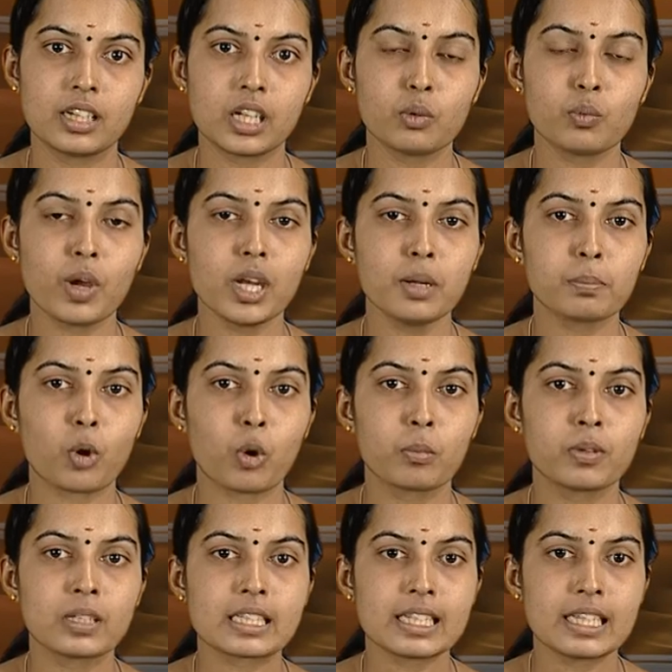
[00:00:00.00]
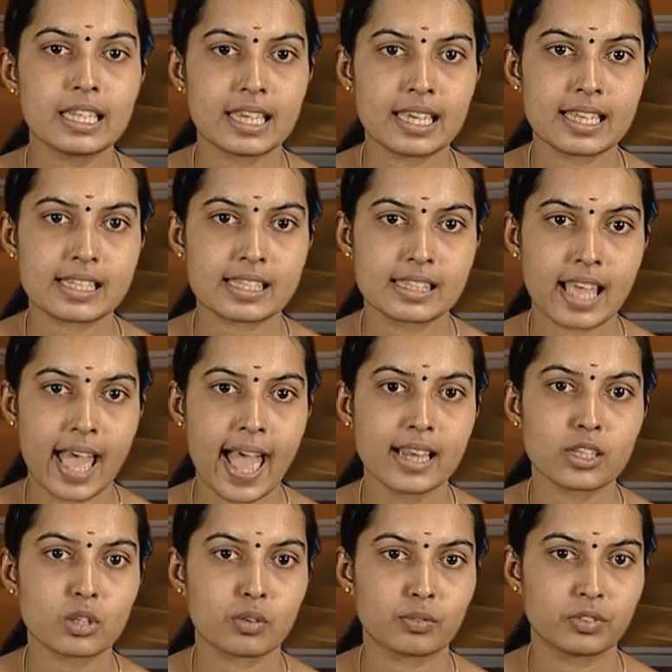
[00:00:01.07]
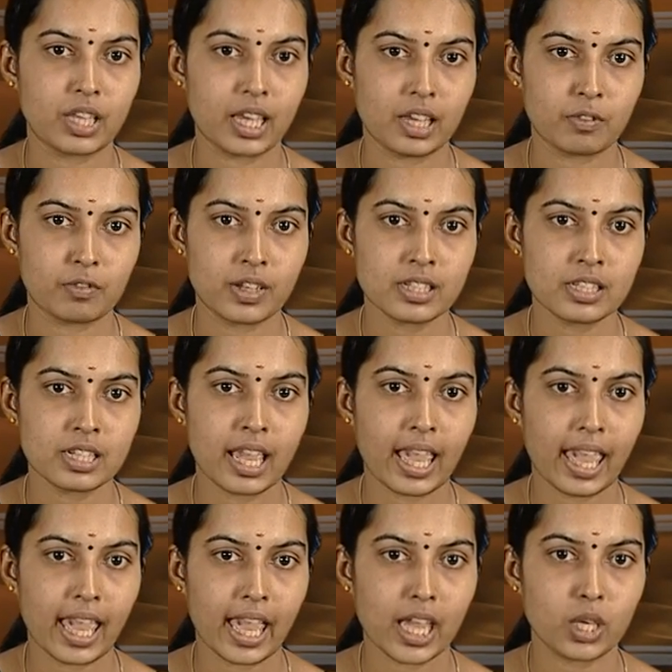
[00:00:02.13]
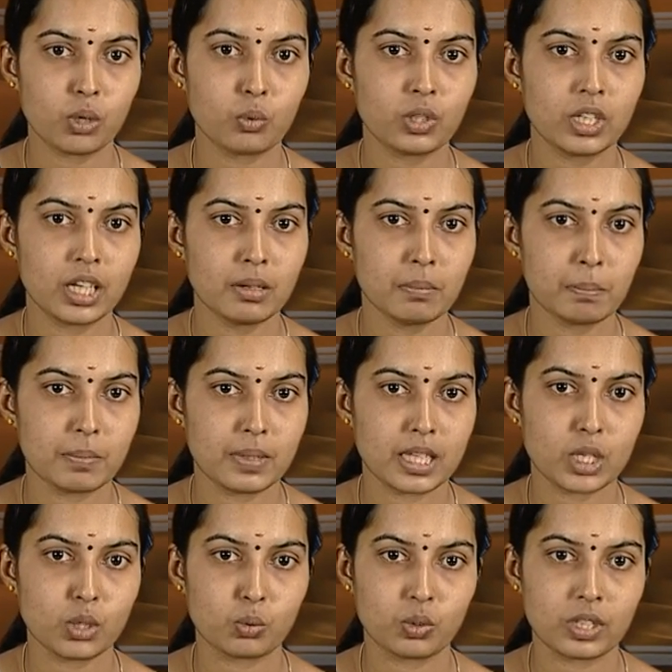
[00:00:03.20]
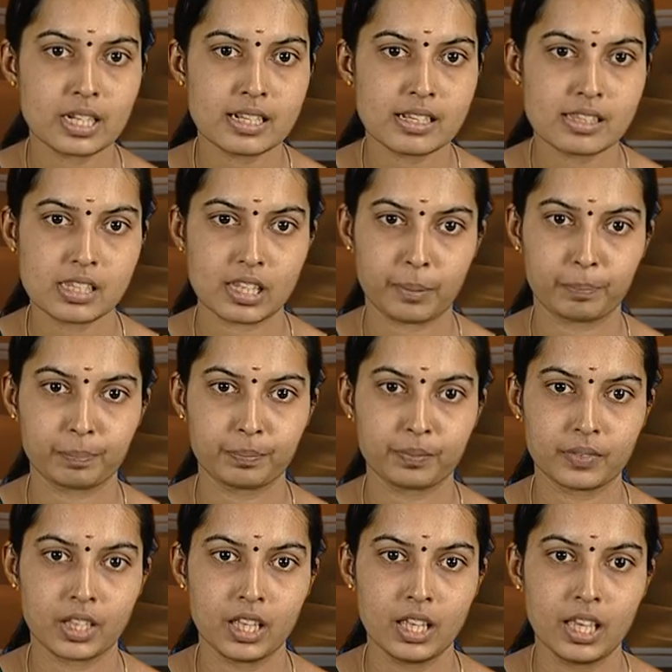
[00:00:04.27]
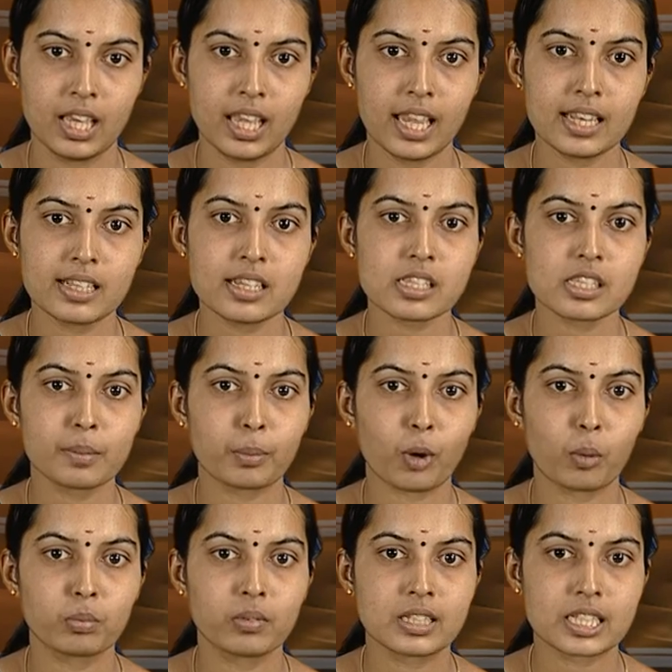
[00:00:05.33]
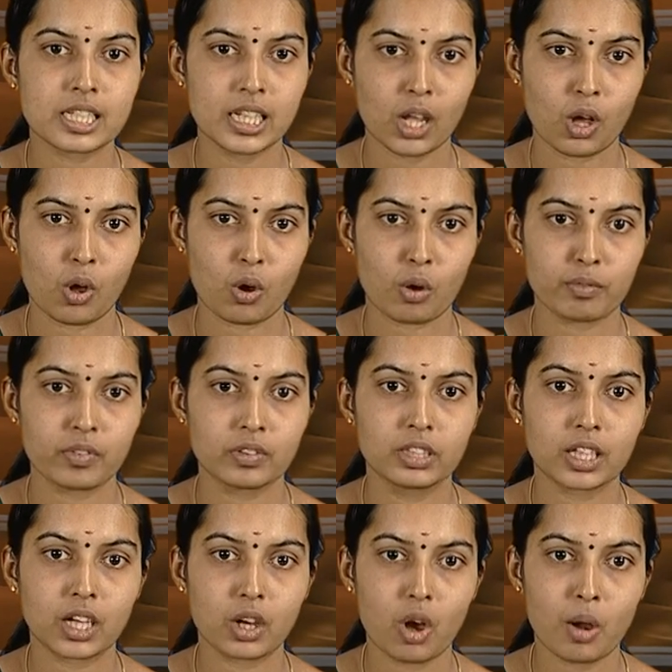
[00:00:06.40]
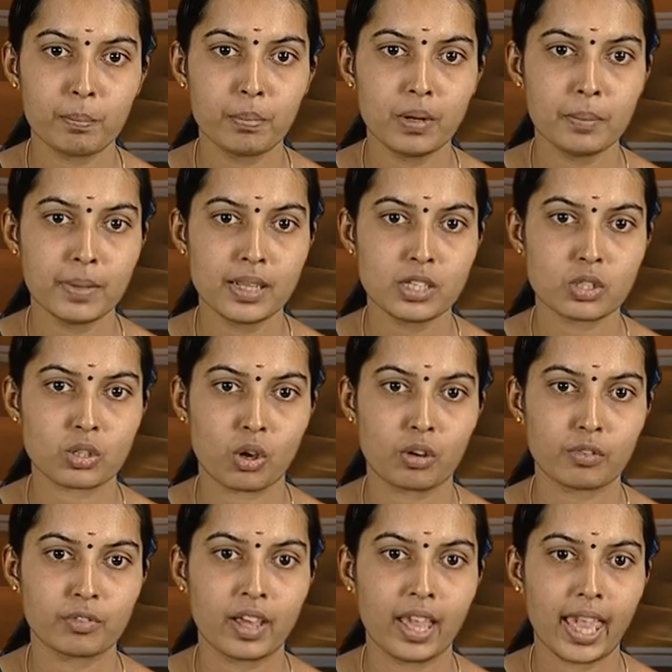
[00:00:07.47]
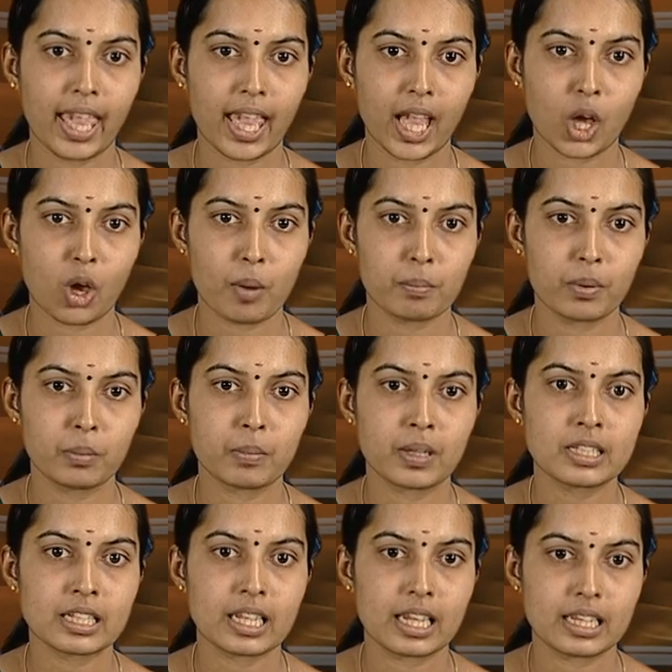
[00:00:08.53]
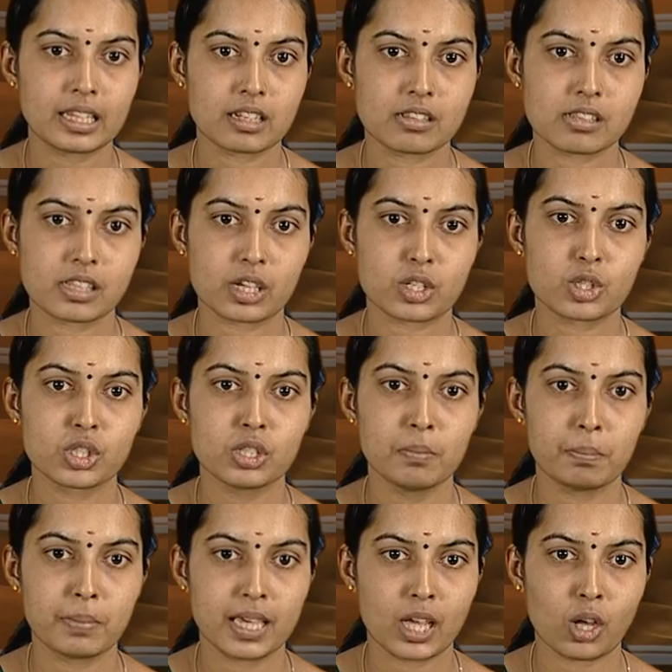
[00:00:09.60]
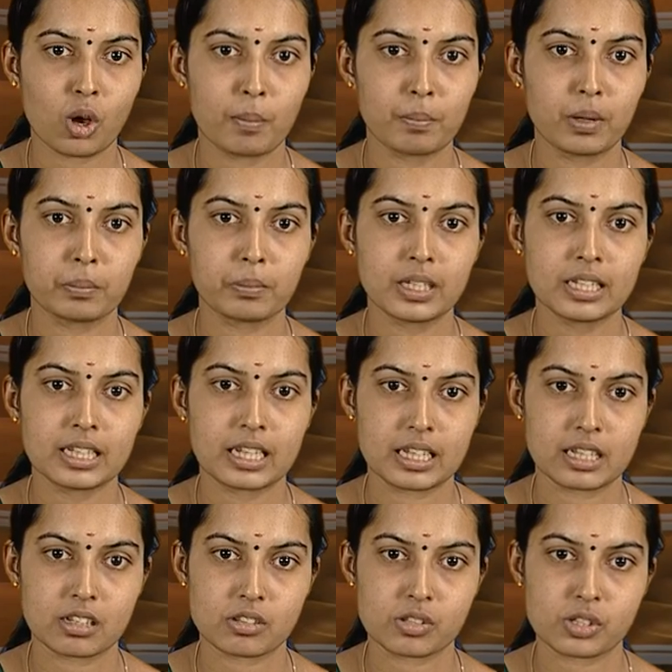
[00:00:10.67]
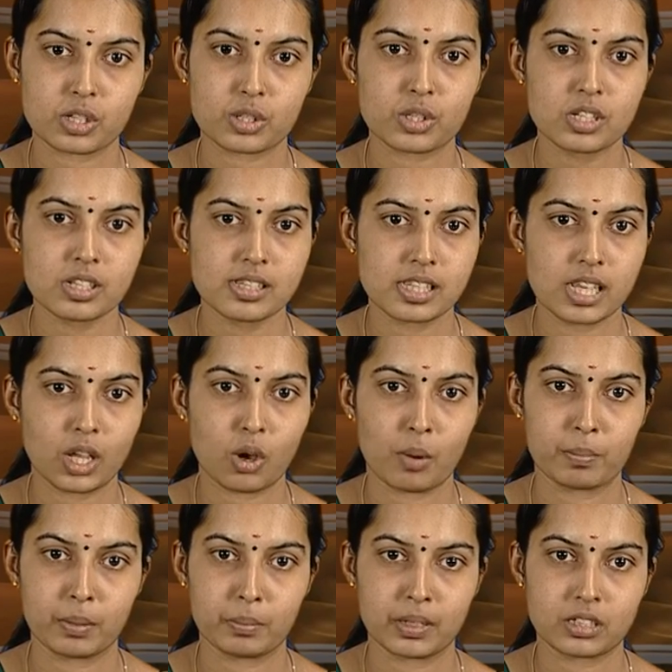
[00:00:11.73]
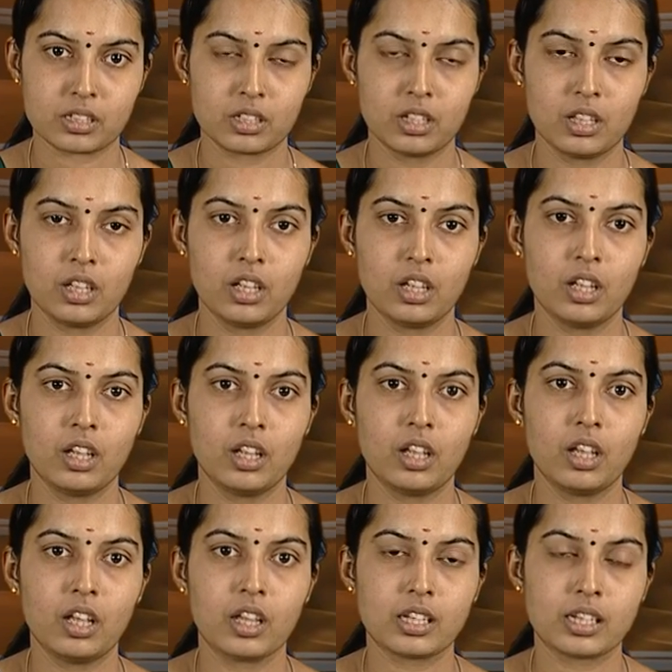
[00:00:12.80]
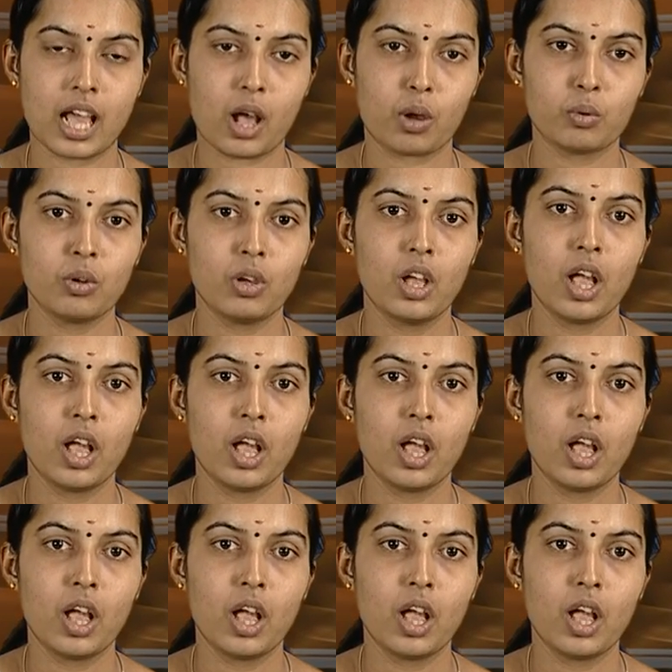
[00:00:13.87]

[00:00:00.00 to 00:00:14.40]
required probability is that of the event A union B union C. It is the probability of the complement of A complement intersection B complement intersection C complement. Now,